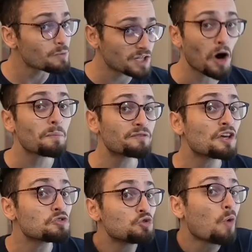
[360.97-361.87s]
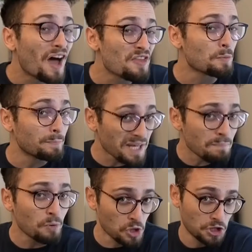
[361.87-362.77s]
what Karpov does to other
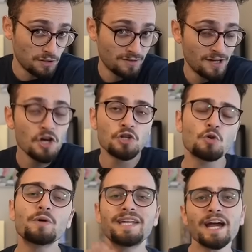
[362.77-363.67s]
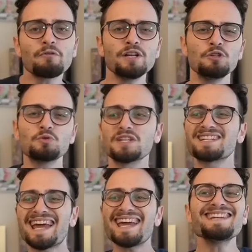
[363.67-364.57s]
people. So Garry
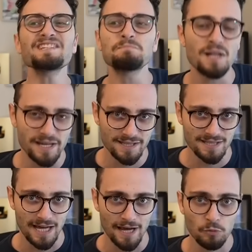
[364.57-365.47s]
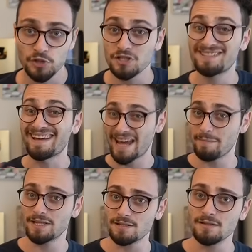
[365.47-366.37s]
uses his playing style, which is
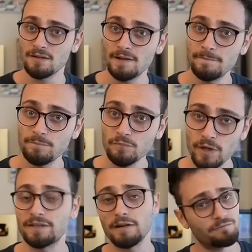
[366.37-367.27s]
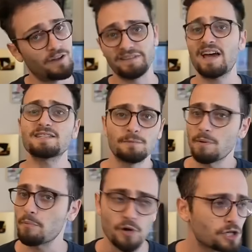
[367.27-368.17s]
dynamics, right? That fantastic
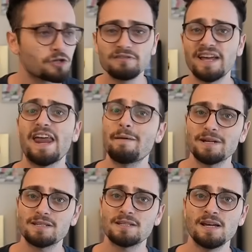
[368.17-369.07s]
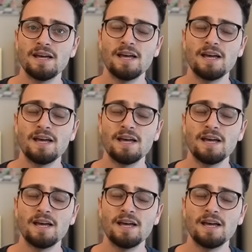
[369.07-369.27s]
preparation, dynamics,